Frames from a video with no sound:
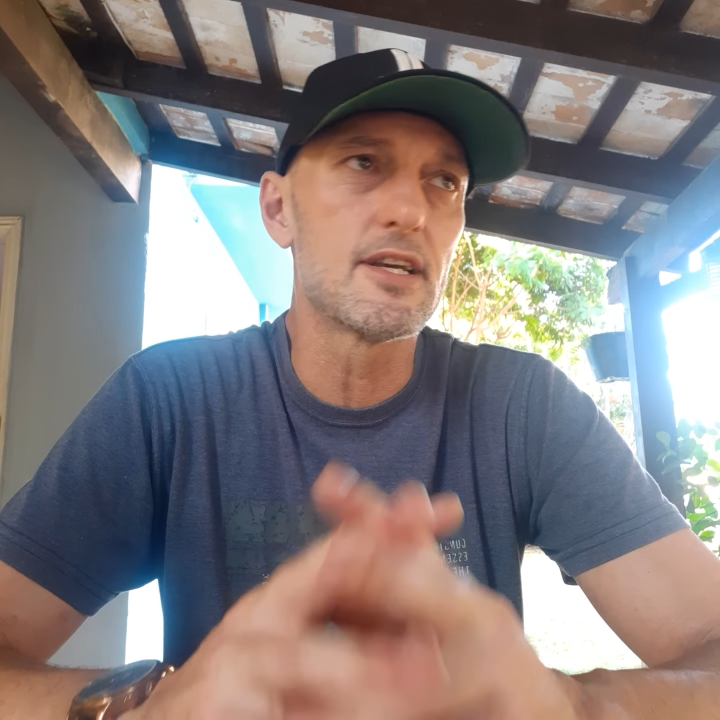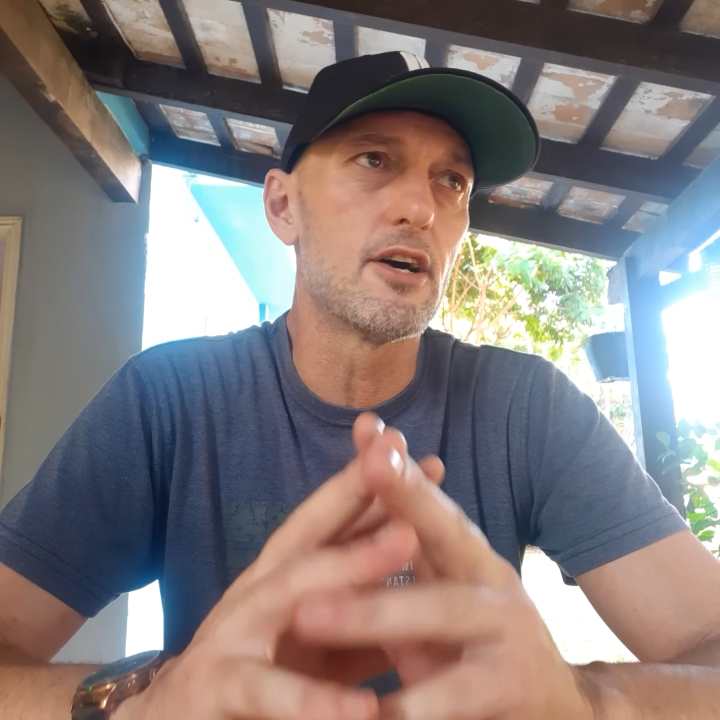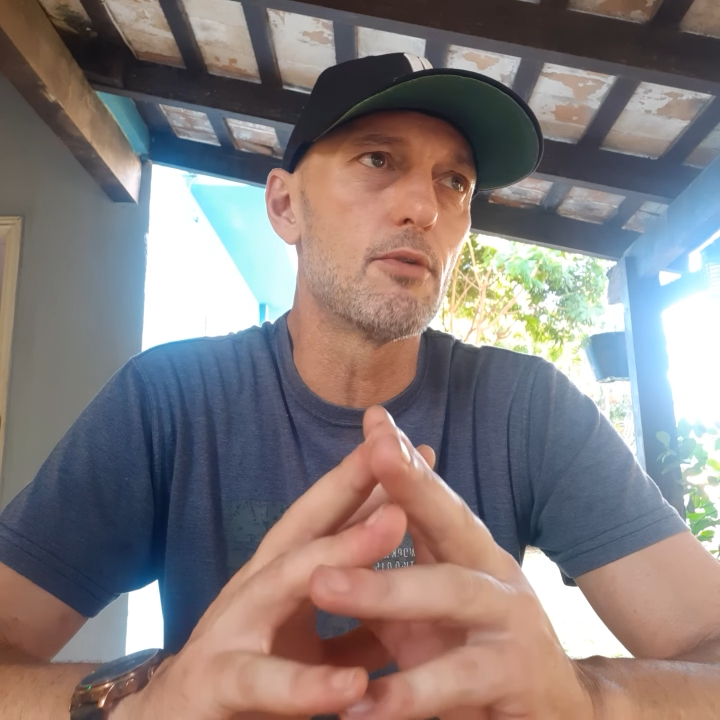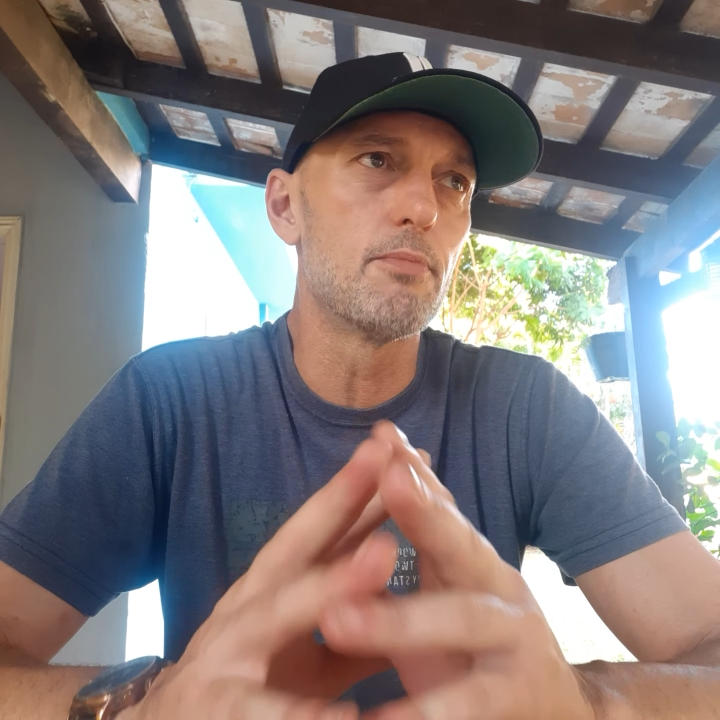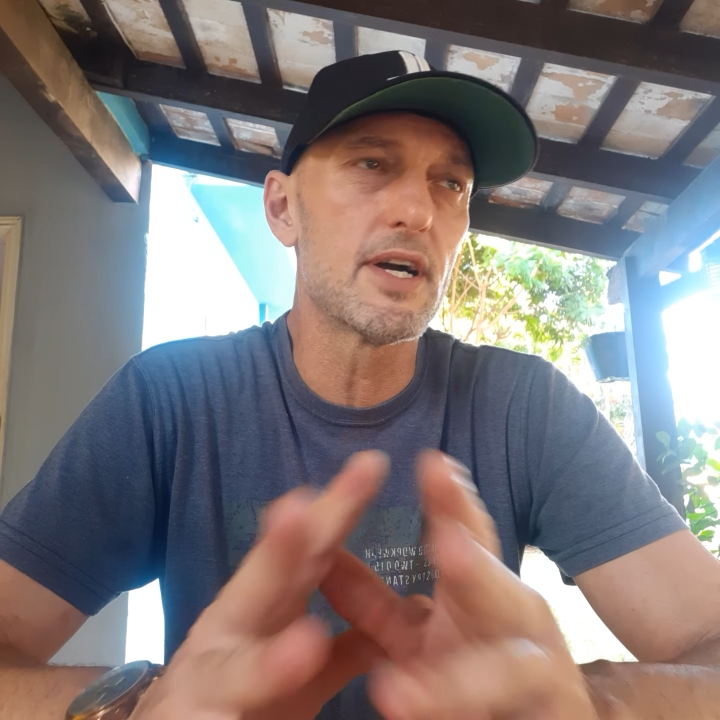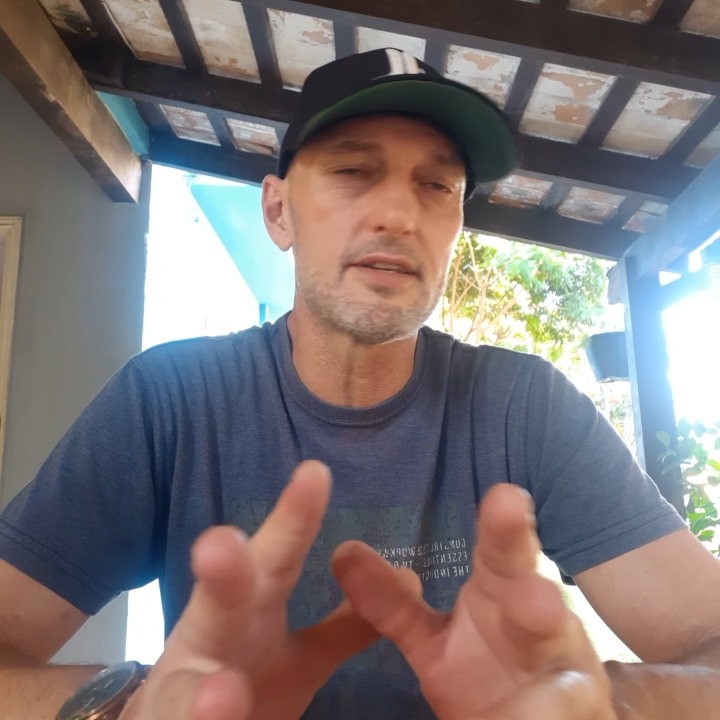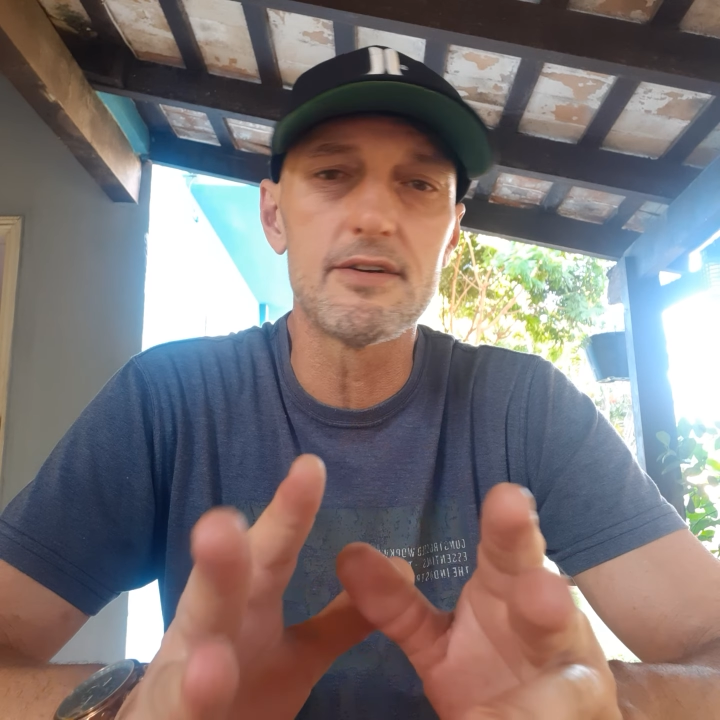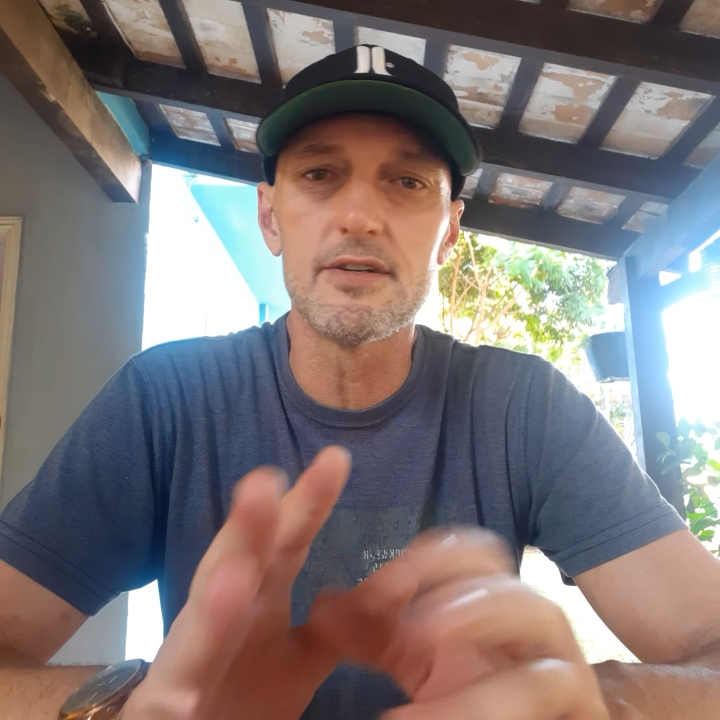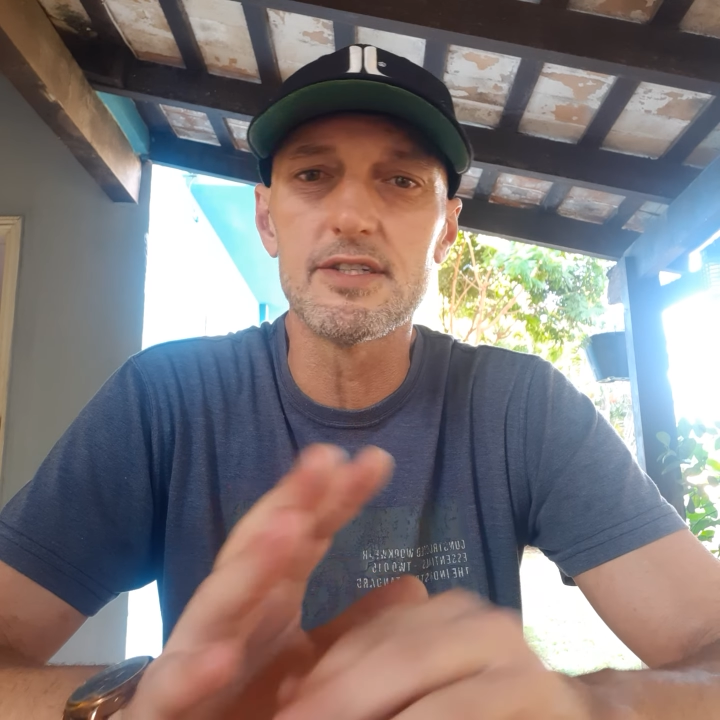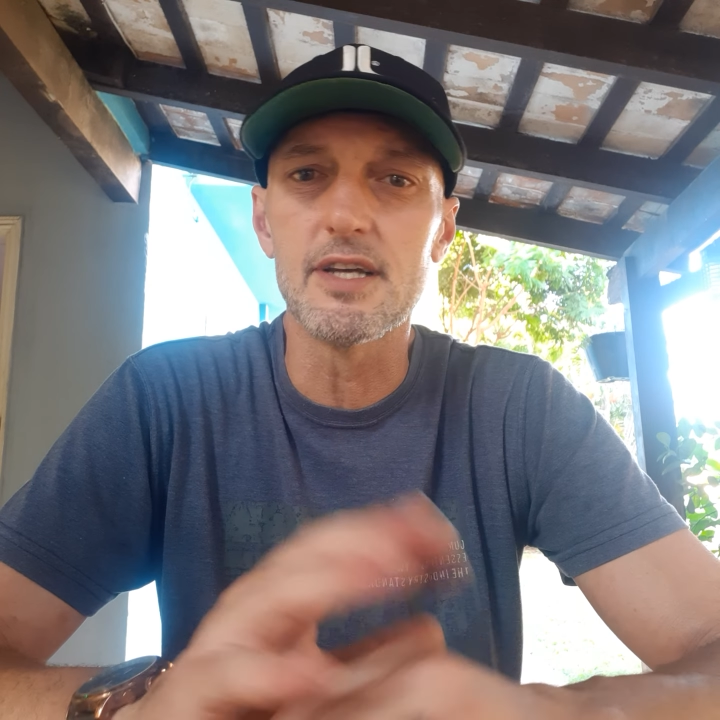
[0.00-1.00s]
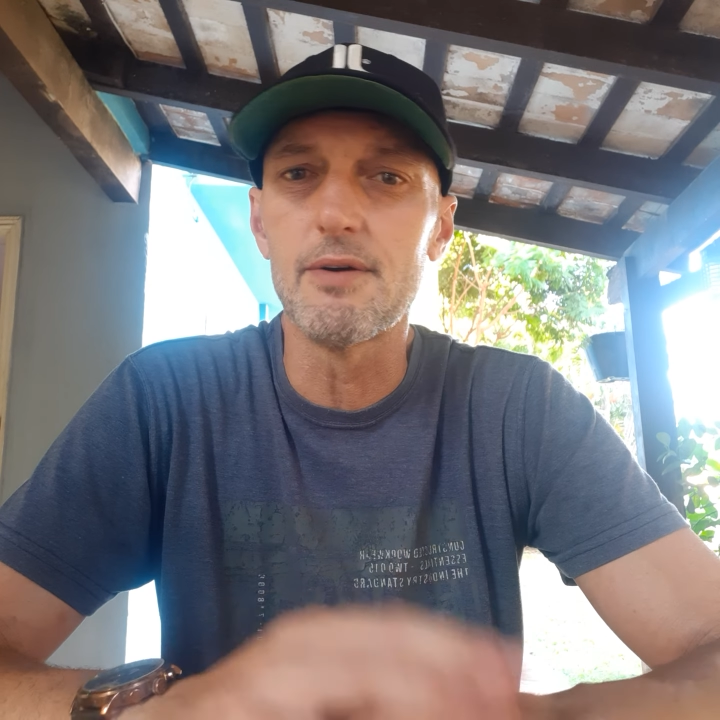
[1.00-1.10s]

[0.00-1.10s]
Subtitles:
our butters,